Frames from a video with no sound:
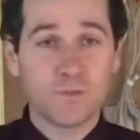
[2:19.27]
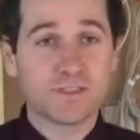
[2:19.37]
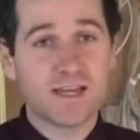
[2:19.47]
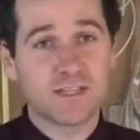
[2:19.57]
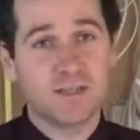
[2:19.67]
that
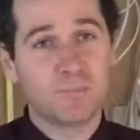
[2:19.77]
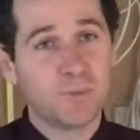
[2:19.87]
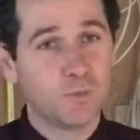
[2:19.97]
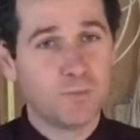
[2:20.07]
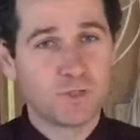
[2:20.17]
was actually
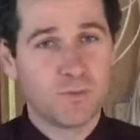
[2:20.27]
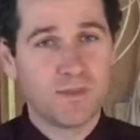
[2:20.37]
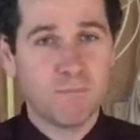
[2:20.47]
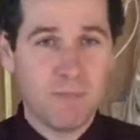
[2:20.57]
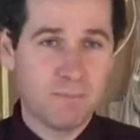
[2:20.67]
built
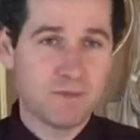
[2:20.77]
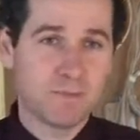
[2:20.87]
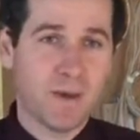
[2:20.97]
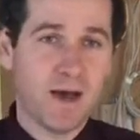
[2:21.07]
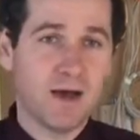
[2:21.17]
between the members
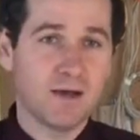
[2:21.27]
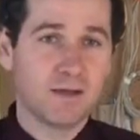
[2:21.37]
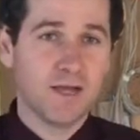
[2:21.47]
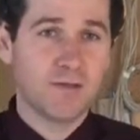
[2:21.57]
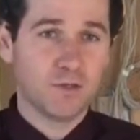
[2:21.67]
bar
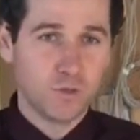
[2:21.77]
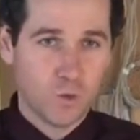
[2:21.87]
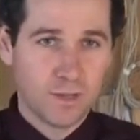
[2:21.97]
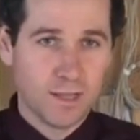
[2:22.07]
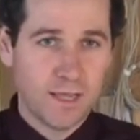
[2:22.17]
and the
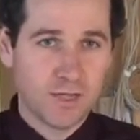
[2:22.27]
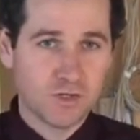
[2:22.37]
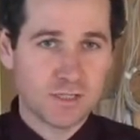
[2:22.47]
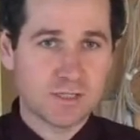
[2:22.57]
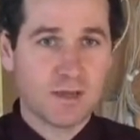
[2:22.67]
northern
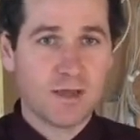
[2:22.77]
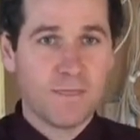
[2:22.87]
lounges.